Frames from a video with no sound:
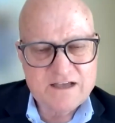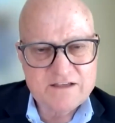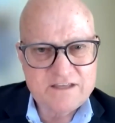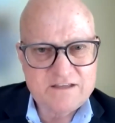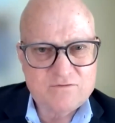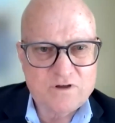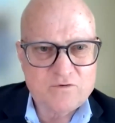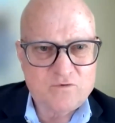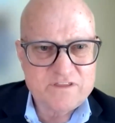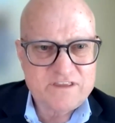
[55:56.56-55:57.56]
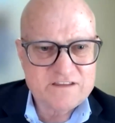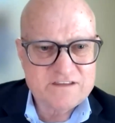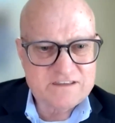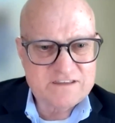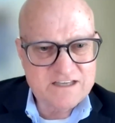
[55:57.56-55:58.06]
yeah, the one
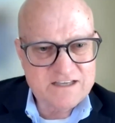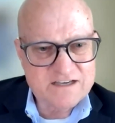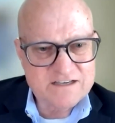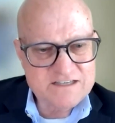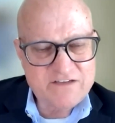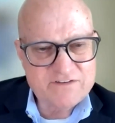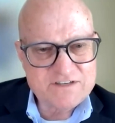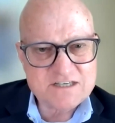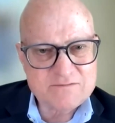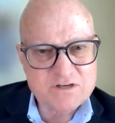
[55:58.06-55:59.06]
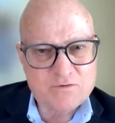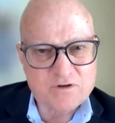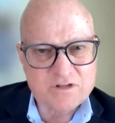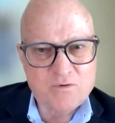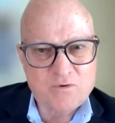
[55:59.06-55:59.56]
thing that the David's team did
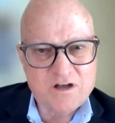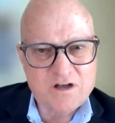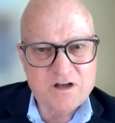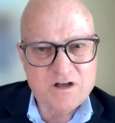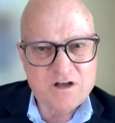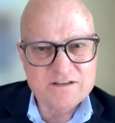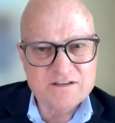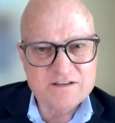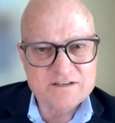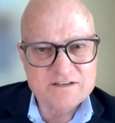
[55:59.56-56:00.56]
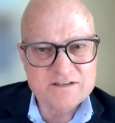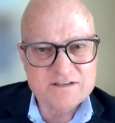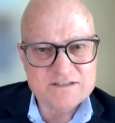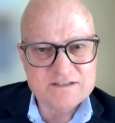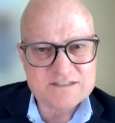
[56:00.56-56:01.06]
really well
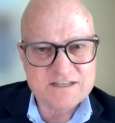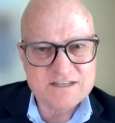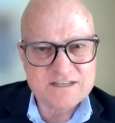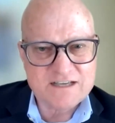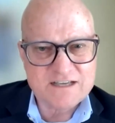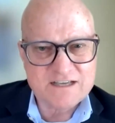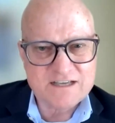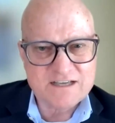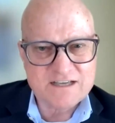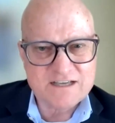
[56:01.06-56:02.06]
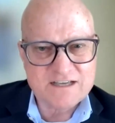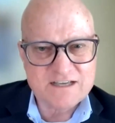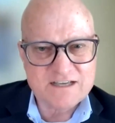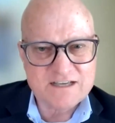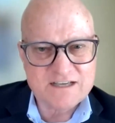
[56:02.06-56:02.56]
is they
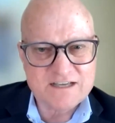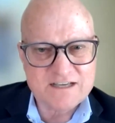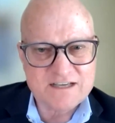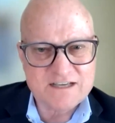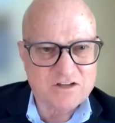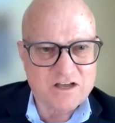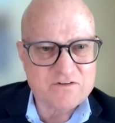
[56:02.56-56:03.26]
provided a lot of resource